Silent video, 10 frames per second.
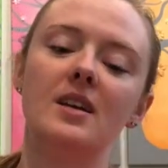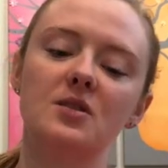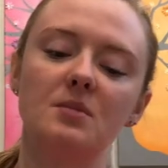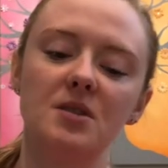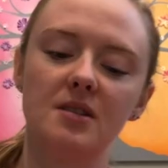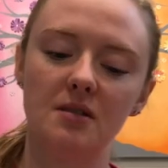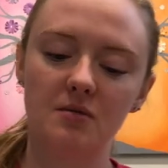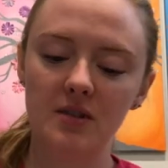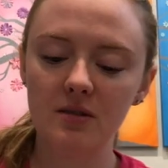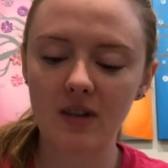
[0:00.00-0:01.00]
So I'm just going to
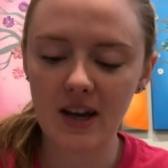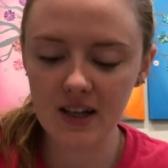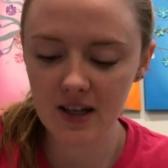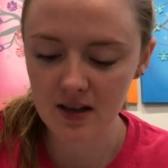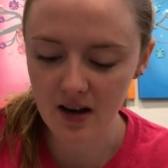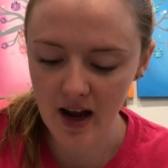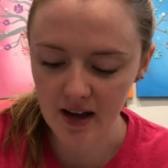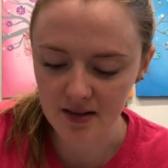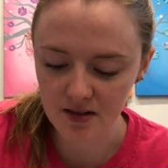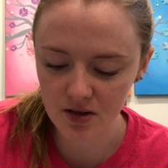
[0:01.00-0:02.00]
rewrite it
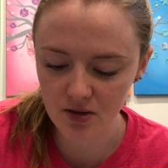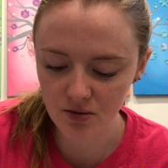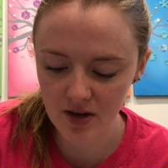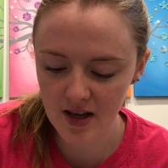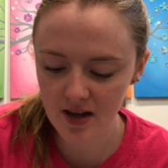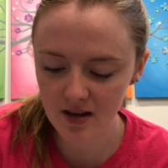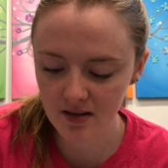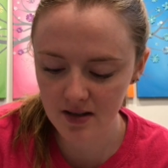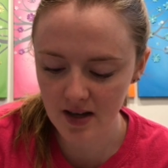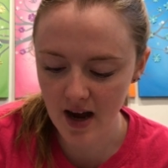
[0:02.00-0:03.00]
as 3
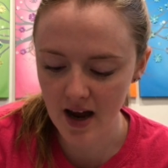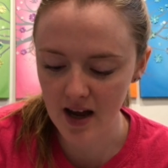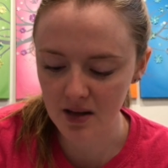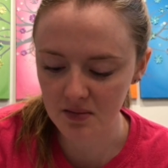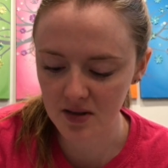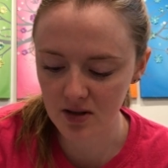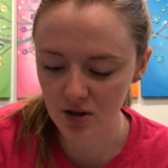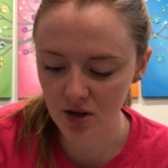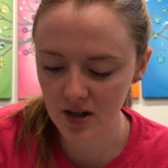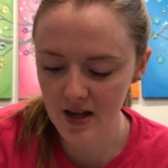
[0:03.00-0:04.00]
times
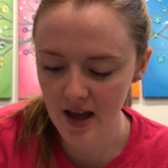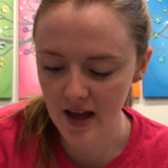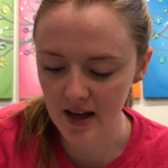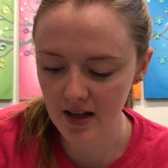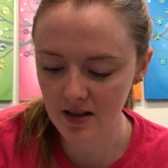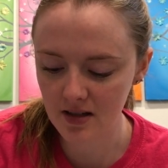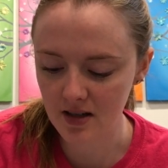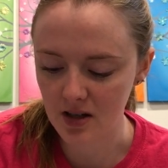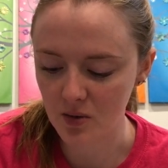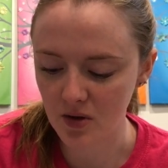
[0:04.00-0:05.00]
38
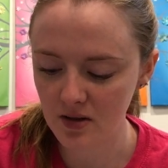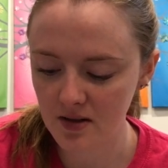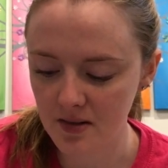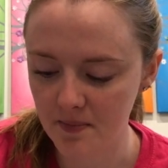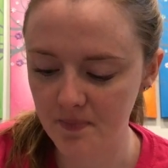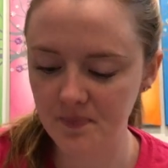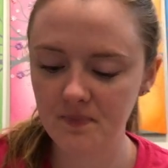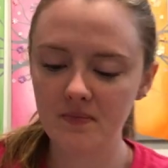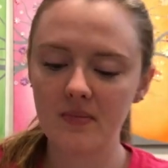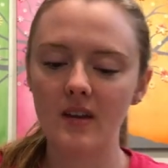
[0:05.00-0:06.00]
equals,
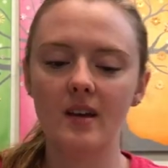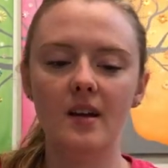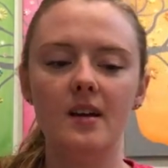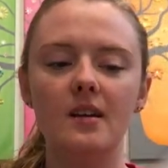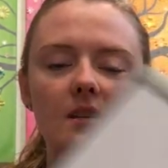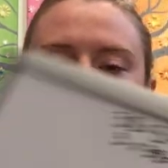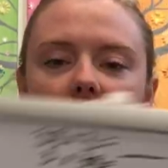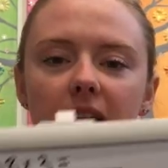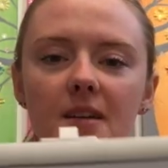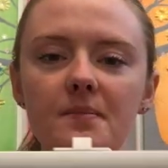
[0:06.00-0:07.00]

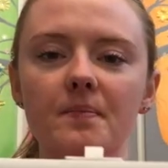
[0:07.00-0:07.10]
okay,